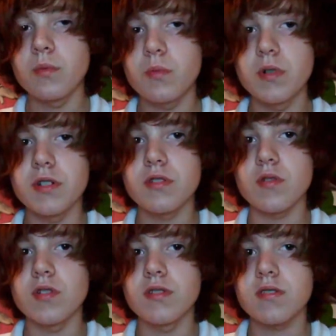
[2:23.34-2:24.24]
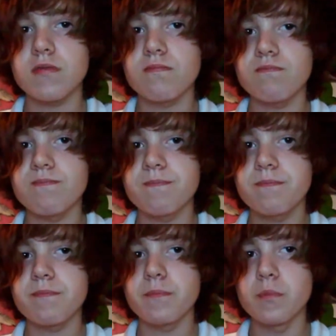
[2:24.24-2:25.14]
which was
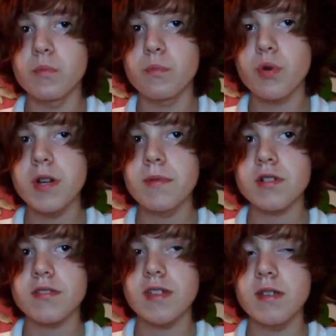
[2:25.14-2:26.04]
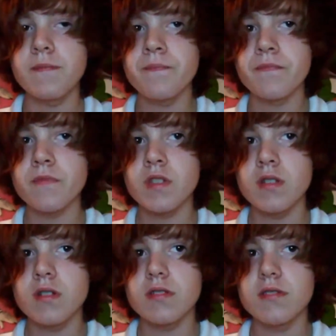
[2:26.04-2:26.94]
pretty much the same
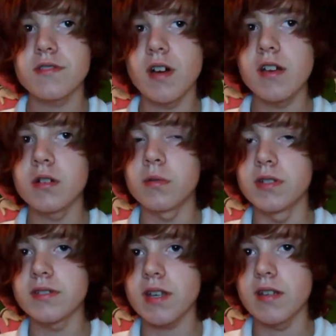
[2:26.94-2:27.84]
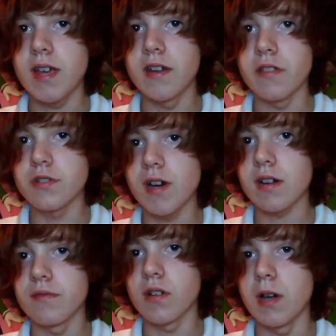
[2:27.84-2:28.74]
style as Enter the
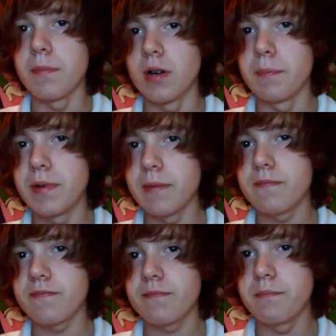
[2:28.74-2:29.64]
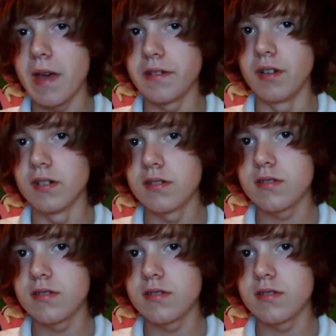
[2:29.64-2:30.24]
Dragonfly, but a bit better